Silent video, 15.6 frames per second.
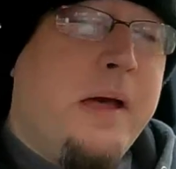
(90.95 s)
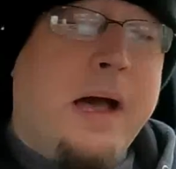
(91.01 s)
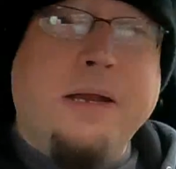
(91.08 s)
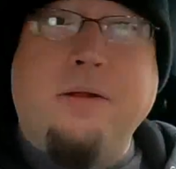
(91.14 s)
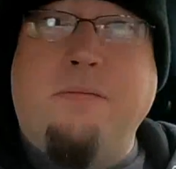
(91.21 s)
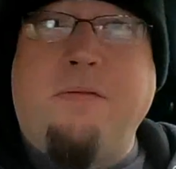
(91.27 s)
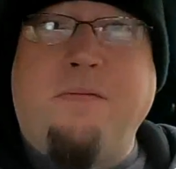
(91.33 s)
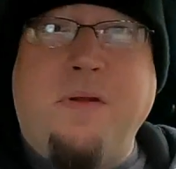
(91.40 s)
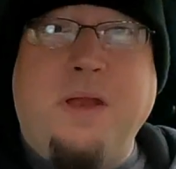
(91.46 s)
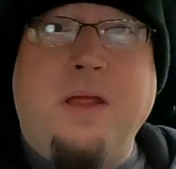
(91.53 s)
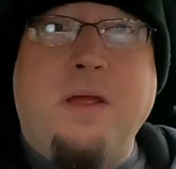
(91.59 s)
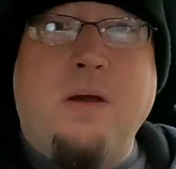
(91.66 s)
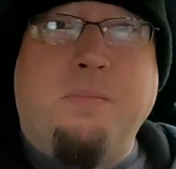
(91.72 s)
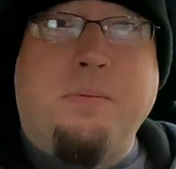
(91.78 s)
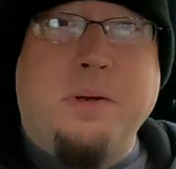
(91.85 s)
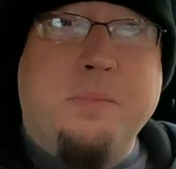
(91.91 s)
I do have a
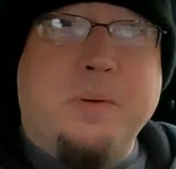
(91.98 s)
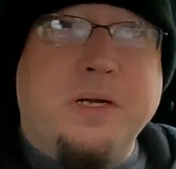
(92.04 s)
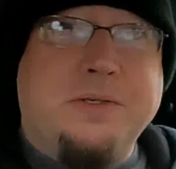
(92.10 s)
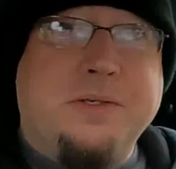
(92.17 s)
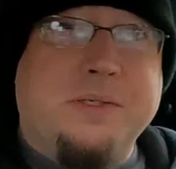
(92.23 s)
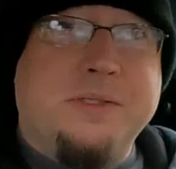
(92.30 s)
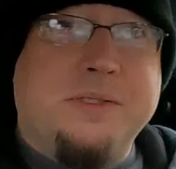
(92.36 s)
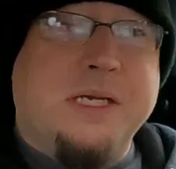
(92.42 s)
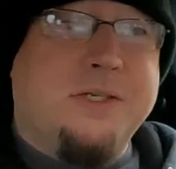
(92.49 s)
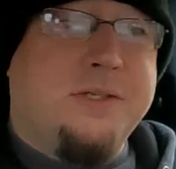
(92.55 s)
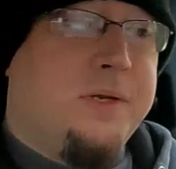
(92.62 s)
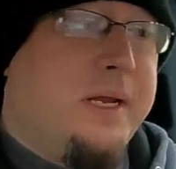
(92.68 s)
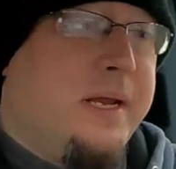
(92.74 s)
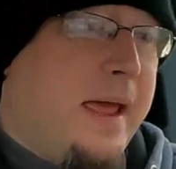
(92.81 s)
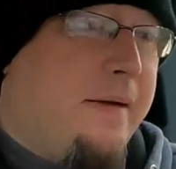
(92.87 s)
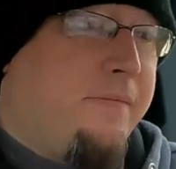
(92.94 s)
video pretty much
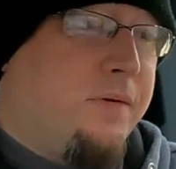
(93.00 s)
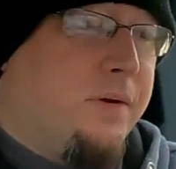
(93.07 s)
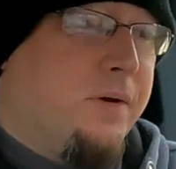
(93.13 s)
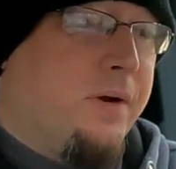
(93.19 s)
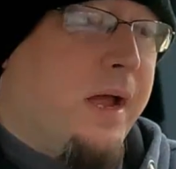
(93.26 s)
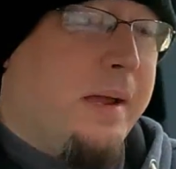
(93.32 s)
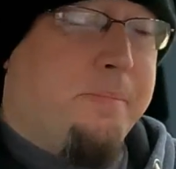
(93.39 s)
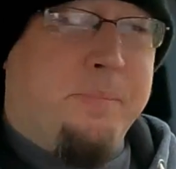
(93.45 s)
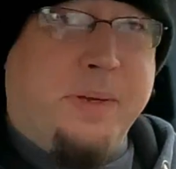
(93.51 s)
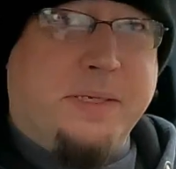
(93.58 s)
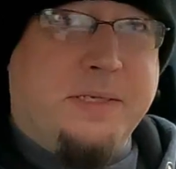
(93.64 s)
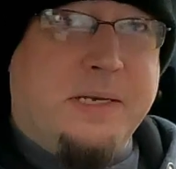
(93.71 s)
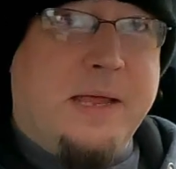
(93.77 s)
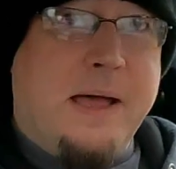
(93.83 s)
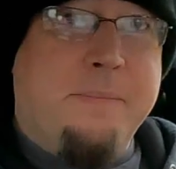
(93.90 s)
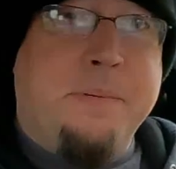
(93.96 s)
essentially after I
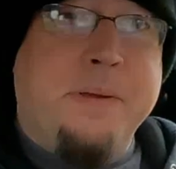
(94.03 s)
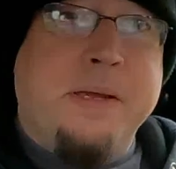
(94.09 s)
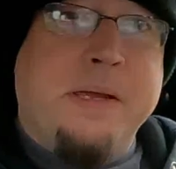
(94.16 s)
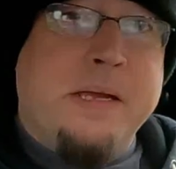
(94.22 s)
picked it up